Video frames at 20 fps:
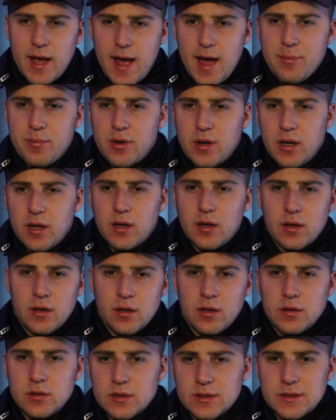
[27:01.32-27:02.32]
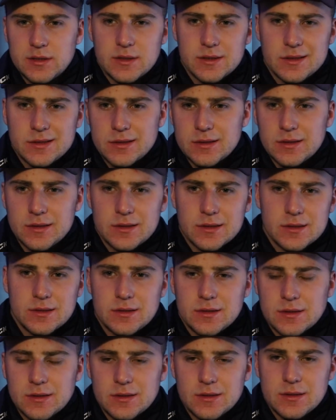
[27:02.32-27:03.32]
happening.
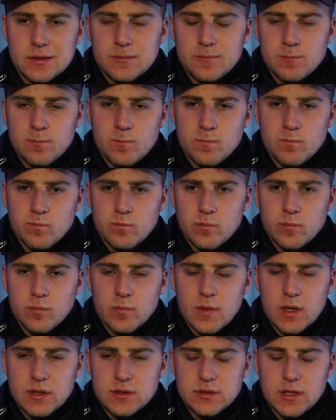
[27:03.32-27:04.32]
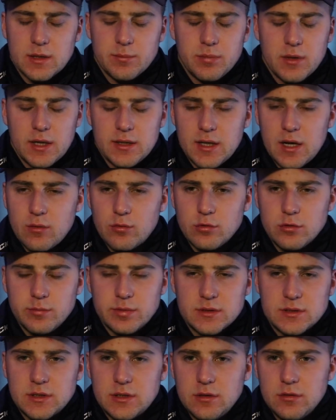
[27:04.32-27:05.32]
It's like playing that
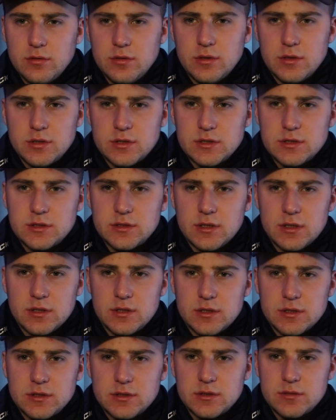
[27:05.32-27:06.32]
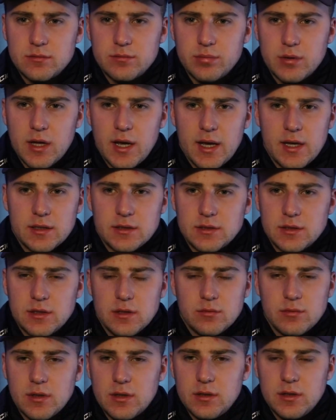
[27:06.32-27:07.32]
Rubik's Cube. You just play until
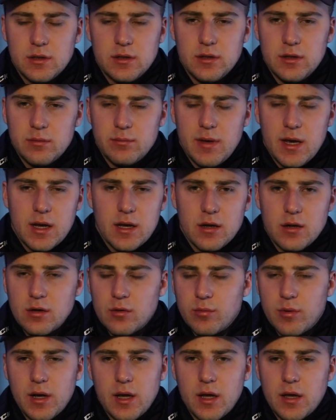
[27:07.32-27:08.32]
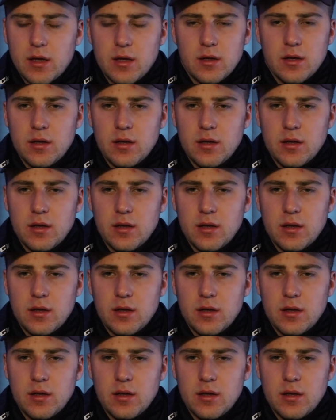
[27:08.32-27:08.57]
you win. You make it your way.